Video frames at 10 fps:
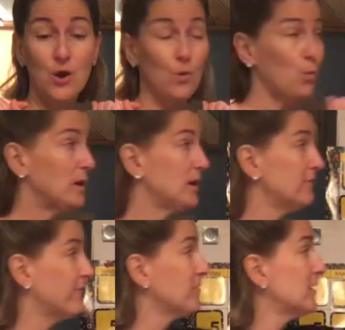We
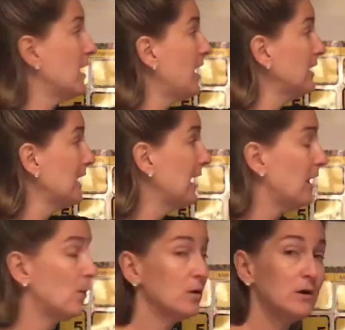forgot
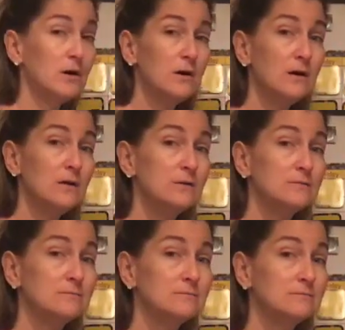our
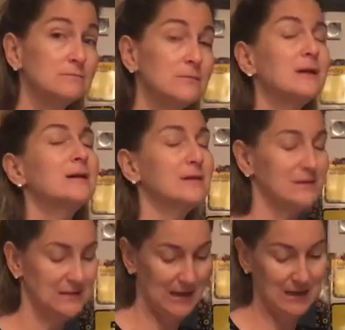
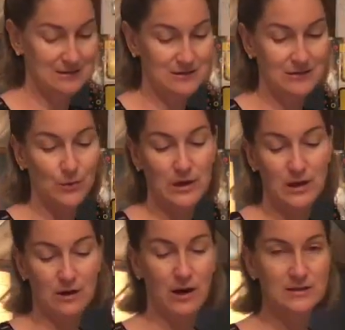days of the week.
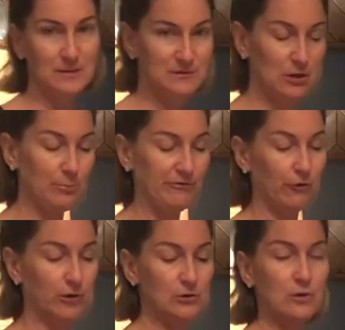Awesome. So
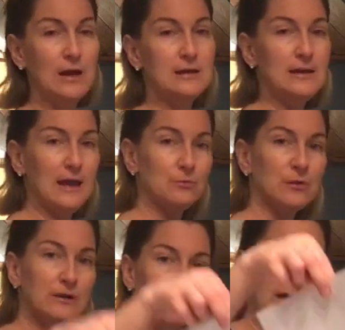before you get rid
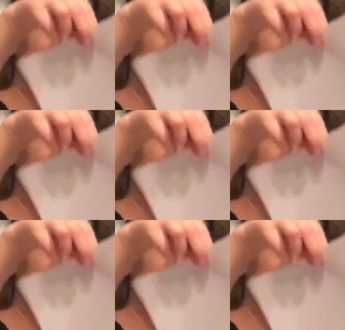of that